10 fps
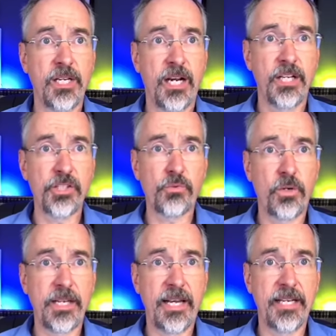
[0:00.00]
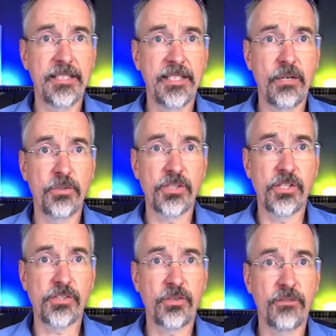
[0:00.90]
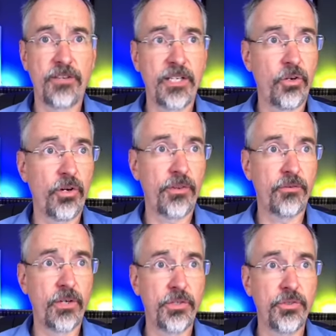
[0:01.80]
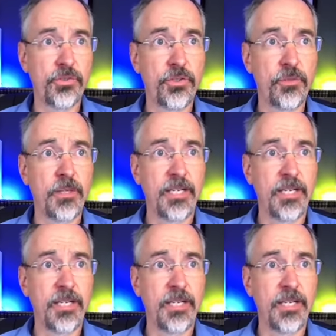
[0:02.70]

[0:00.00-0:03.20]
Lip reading: I just want to add that I was a certified author on YouTube.